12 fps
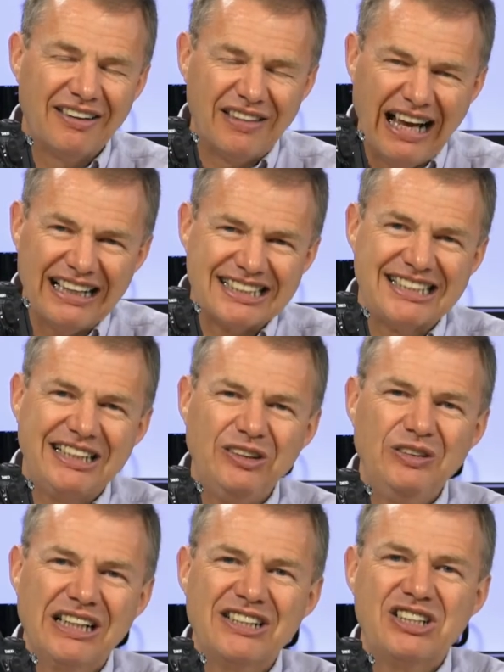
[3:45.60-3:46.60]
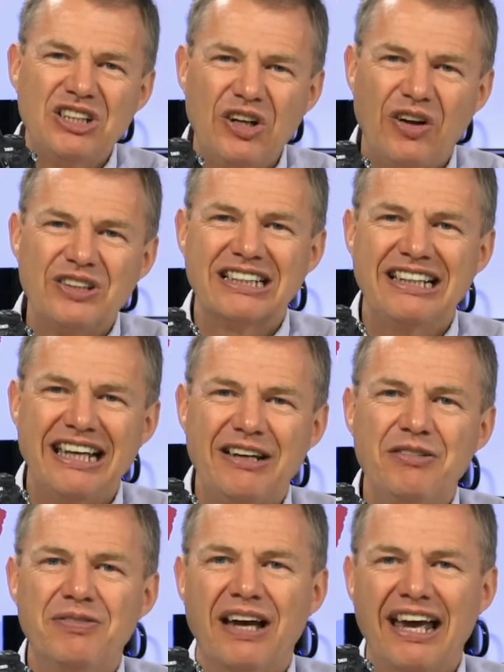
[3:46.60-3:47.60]
That still does not
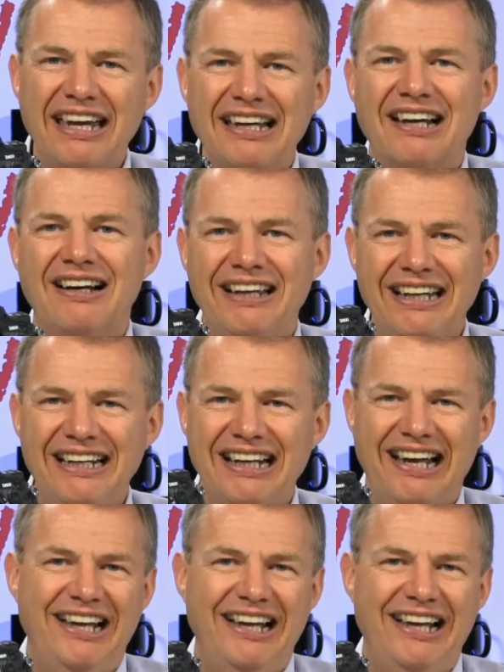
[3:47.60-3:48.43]
give a clean